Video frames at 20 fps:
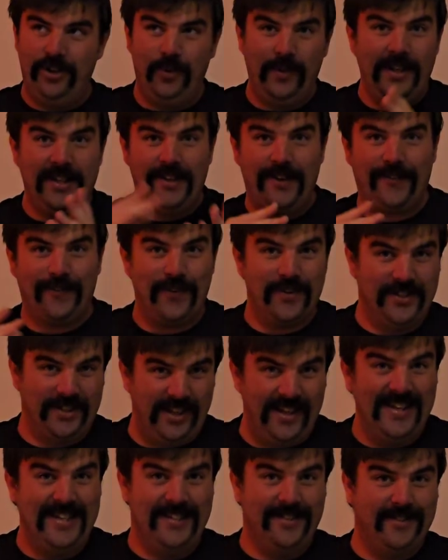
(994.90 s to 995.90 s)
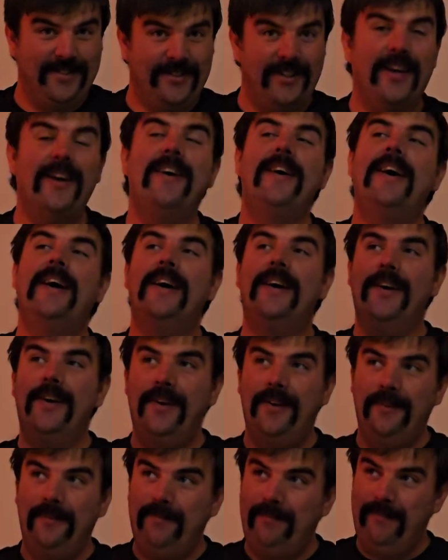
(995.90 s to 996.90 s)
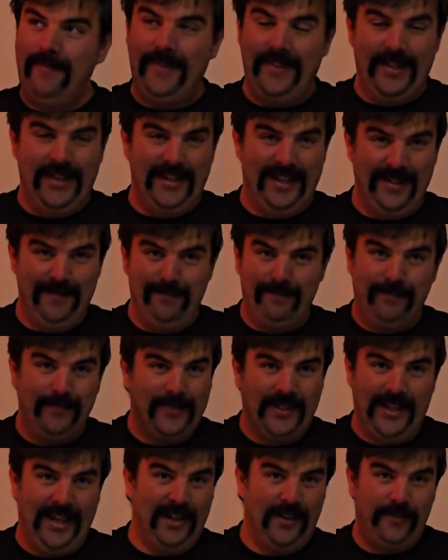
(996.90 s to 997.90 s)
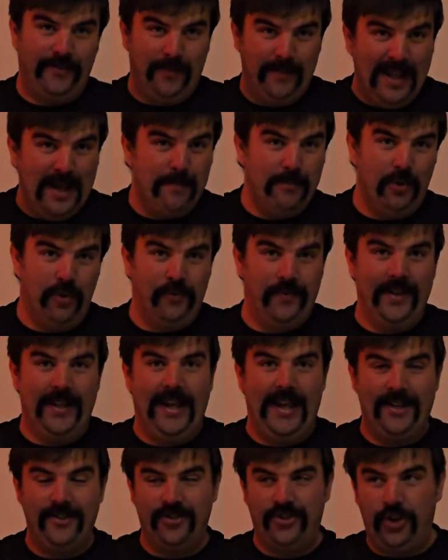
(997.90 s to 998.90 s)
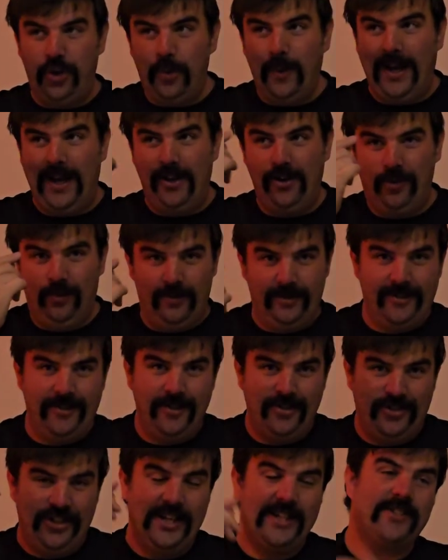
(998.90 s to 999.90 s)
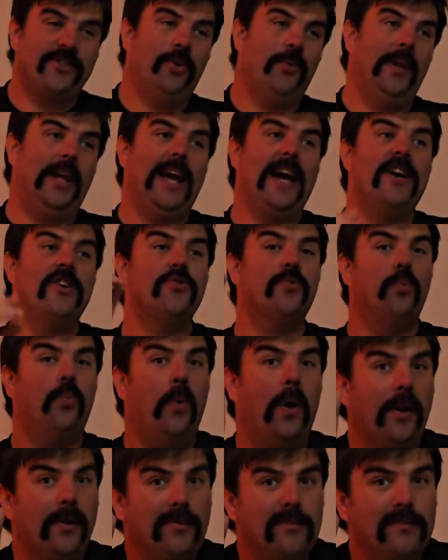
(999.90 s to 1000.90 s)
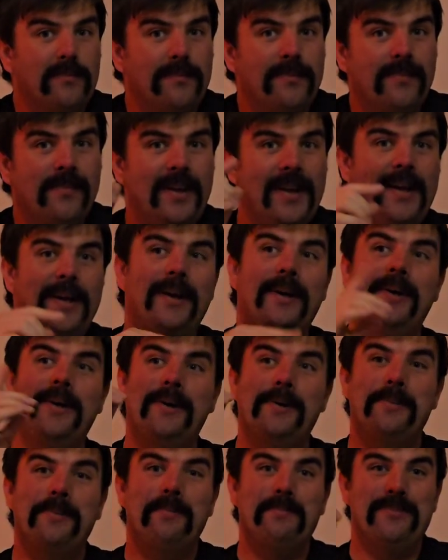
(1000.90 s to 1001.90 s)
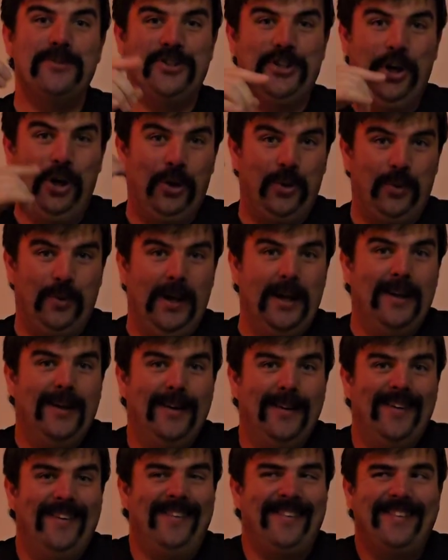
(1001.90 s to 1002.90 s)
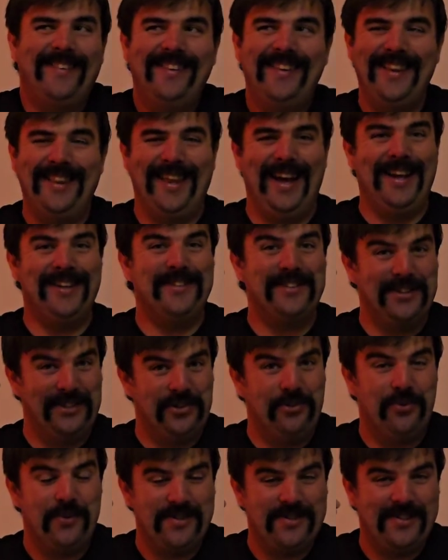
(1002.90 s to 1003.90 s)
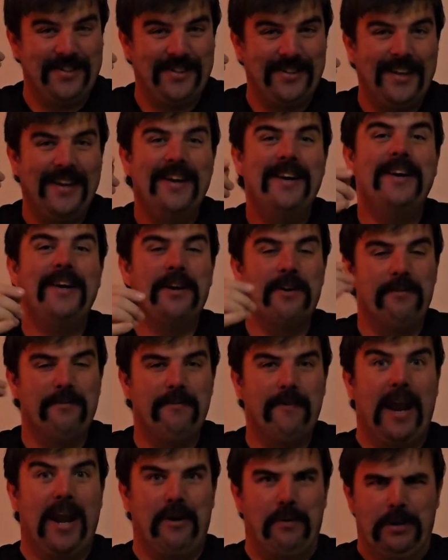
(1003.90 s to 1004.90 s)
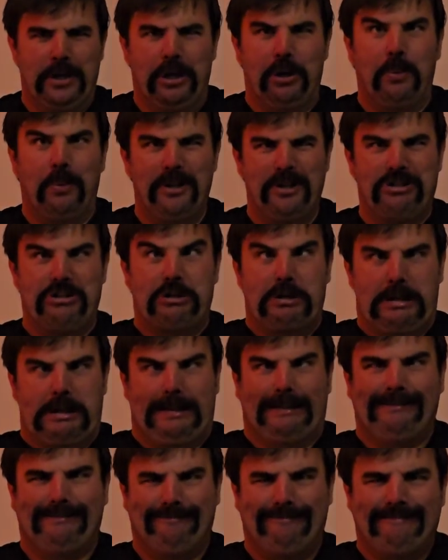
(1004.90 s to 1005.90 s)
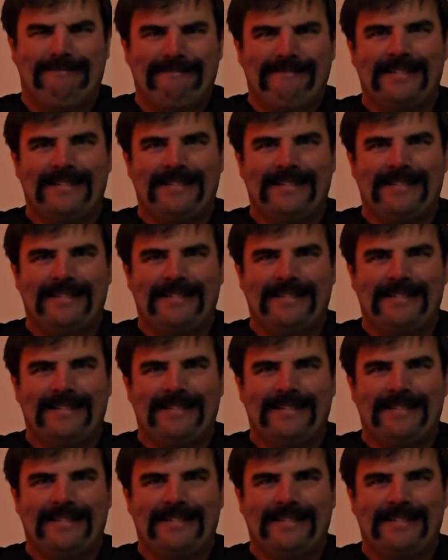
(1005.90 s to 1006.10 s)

the only difference is the killer from that movie has 2 eye holes. Jason only has 1. So that's interesting. Very original.